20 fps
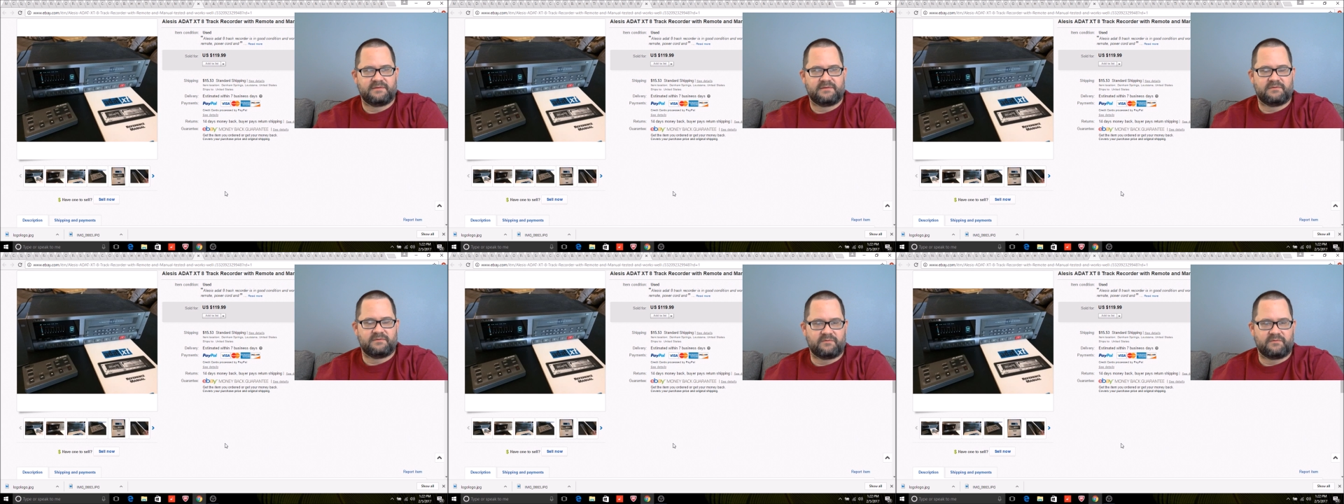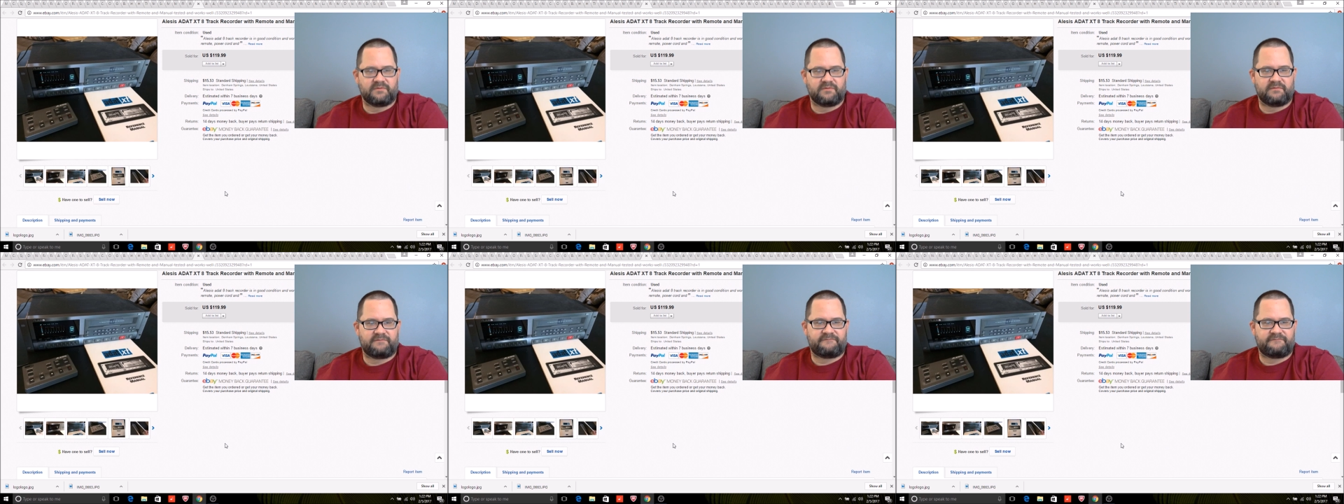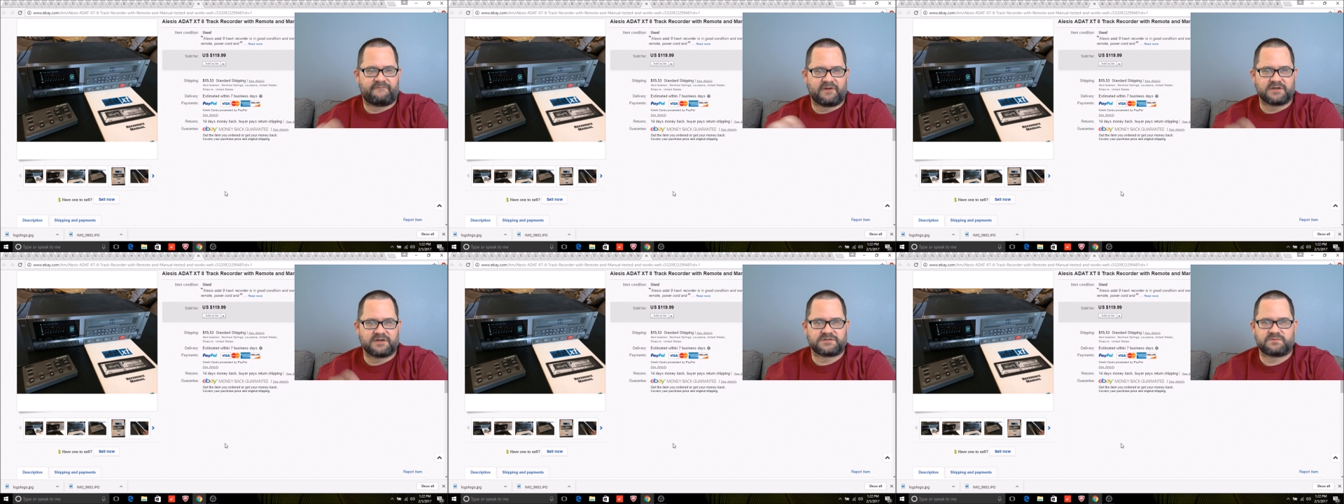when we
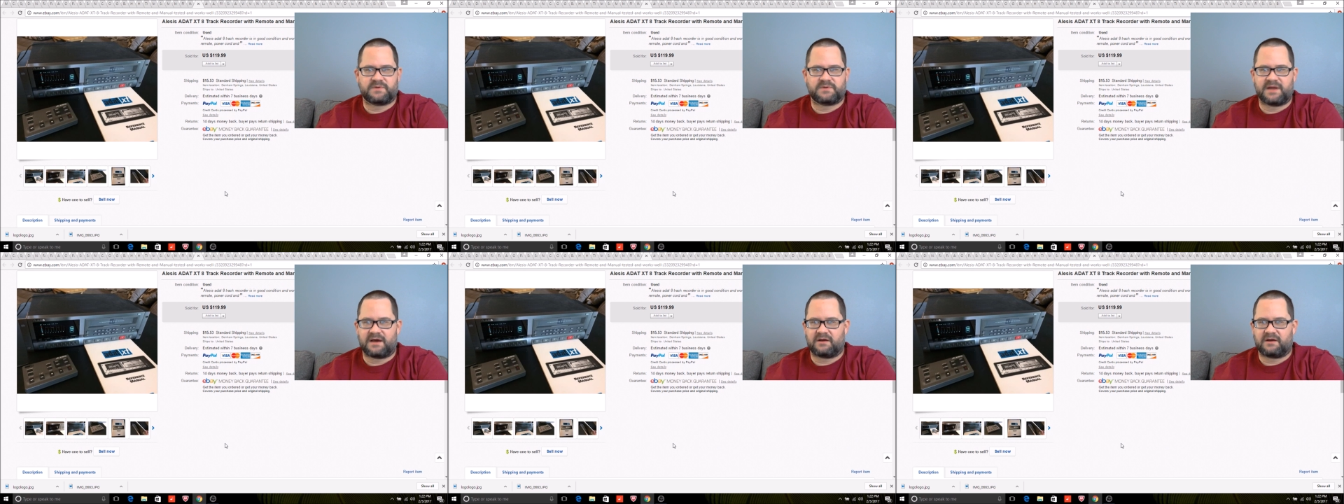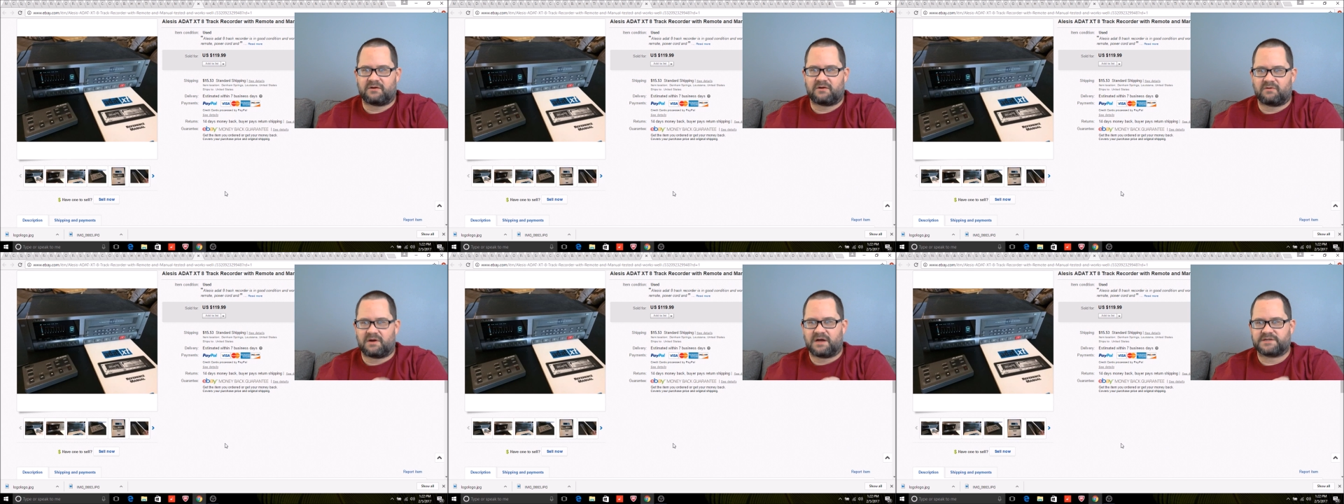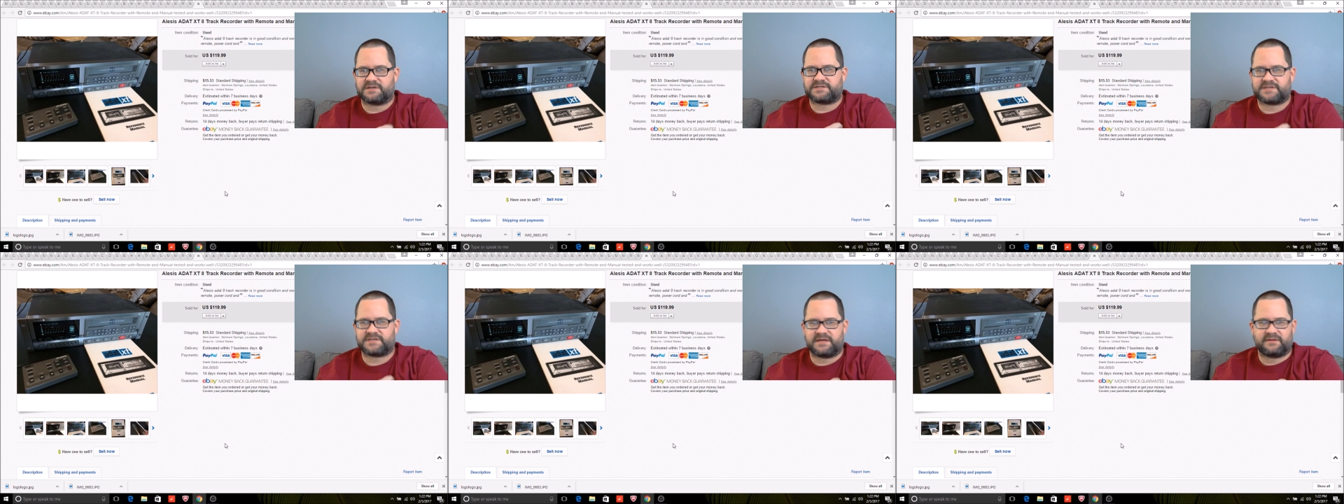first went out
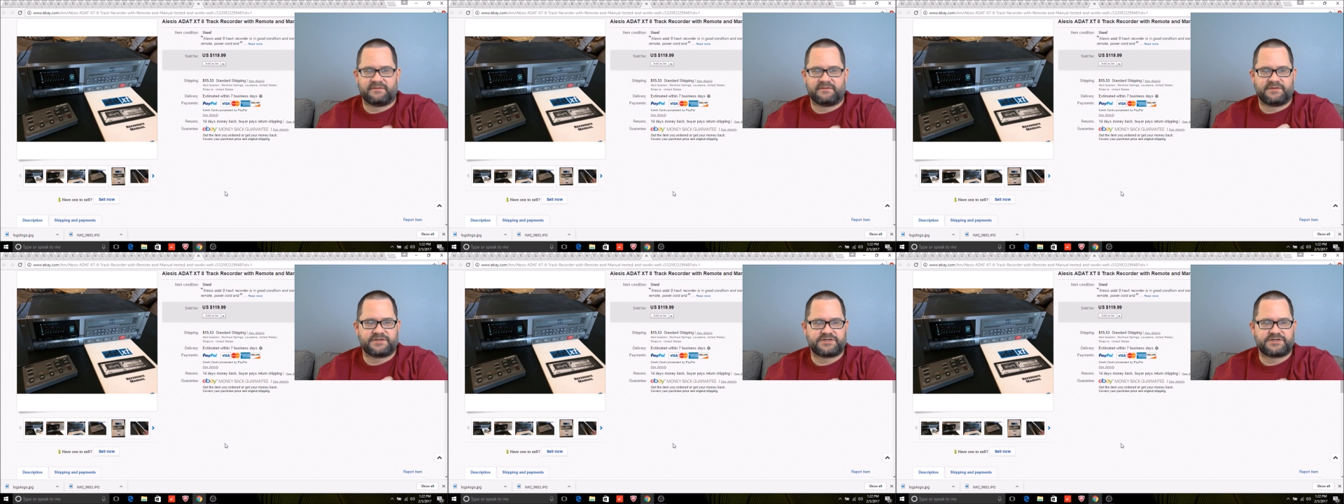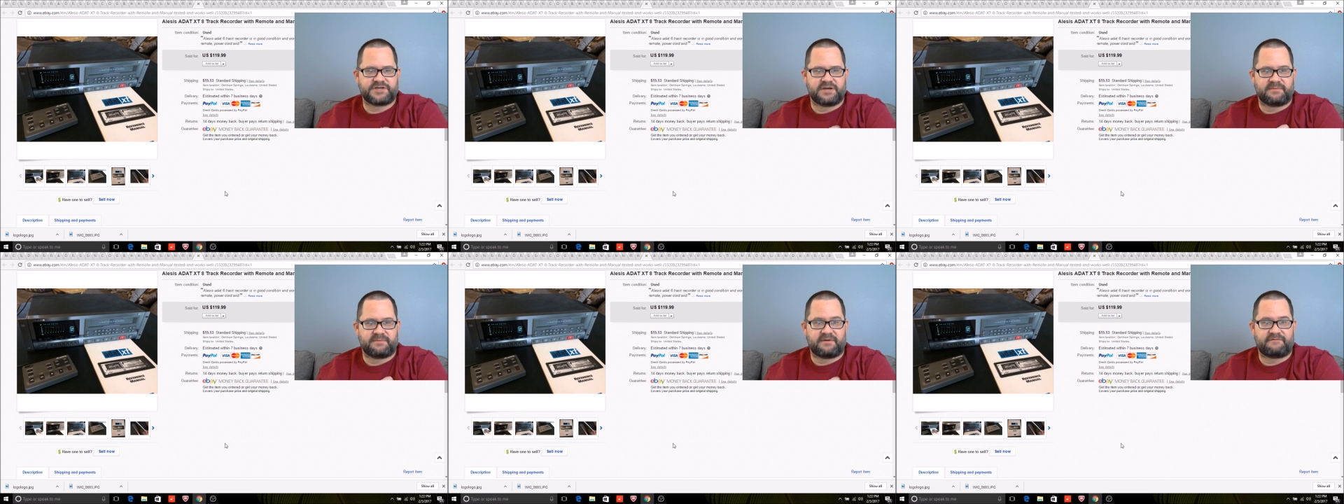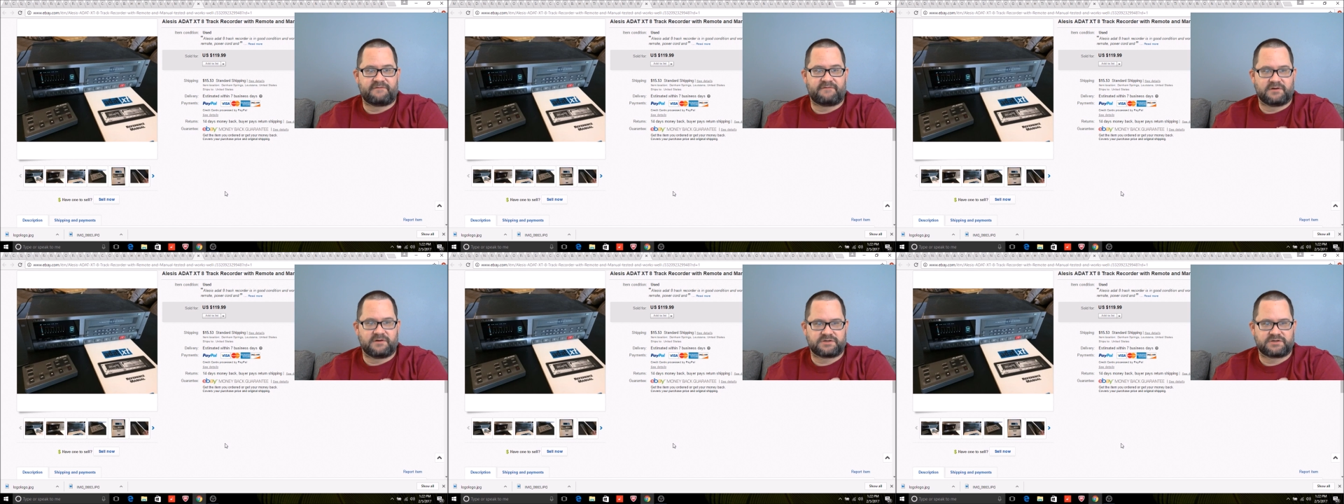garage sailing this year. My
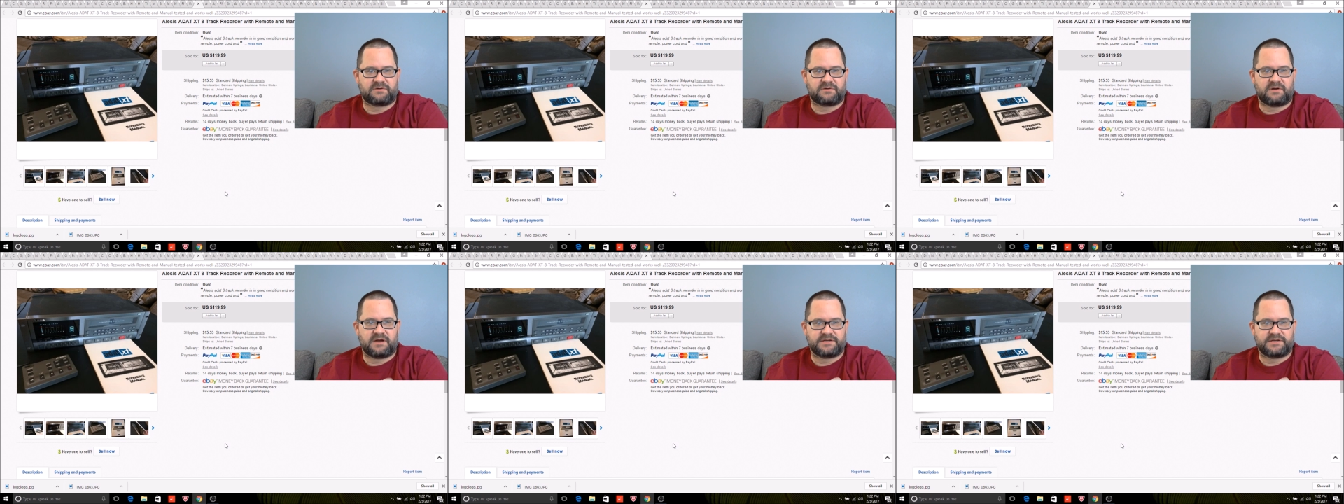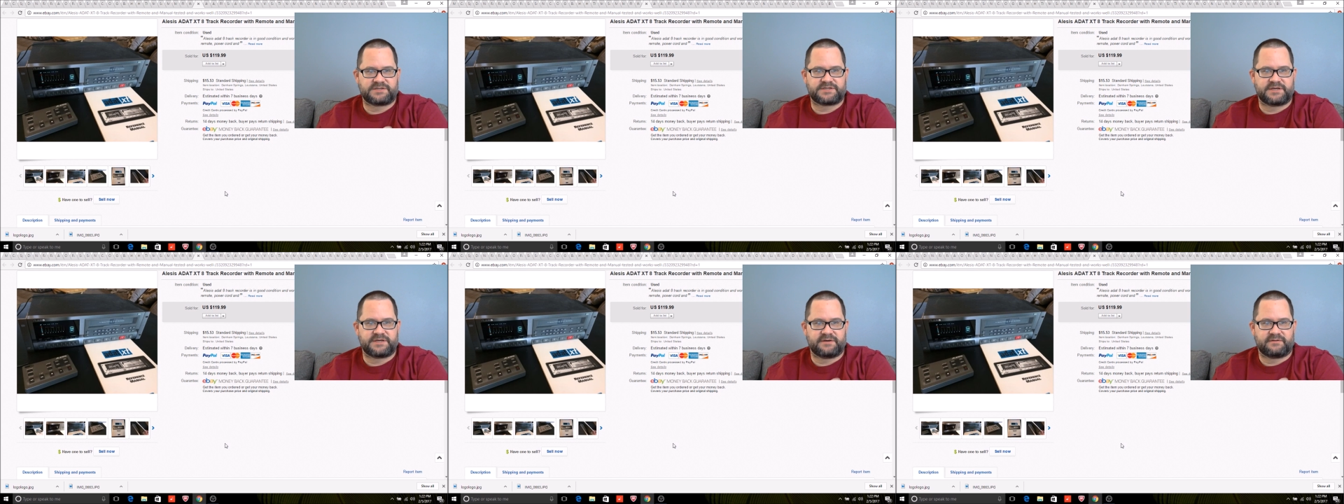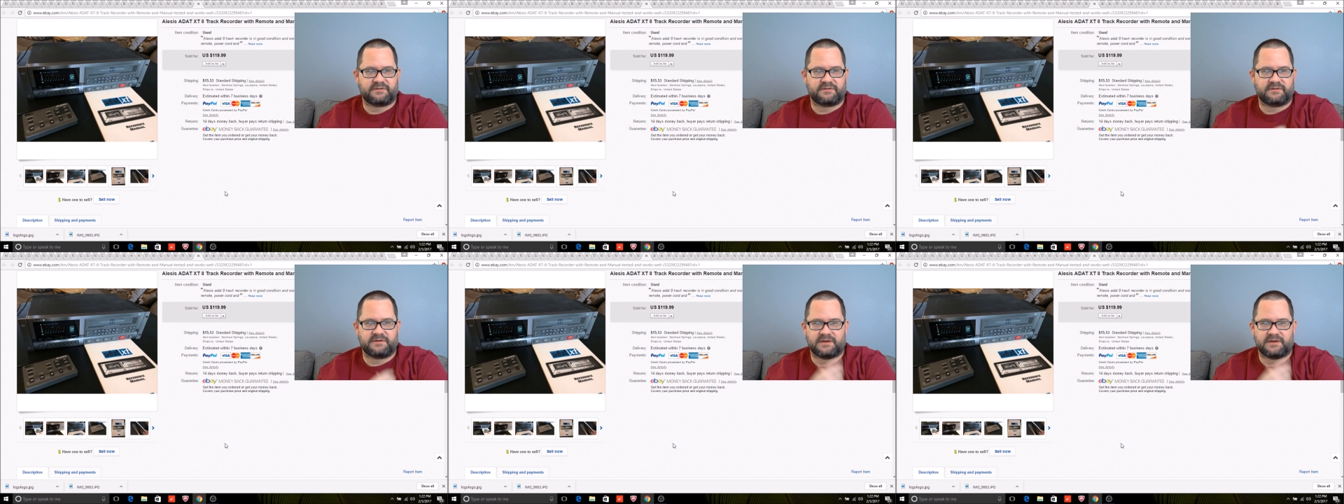first garage sale.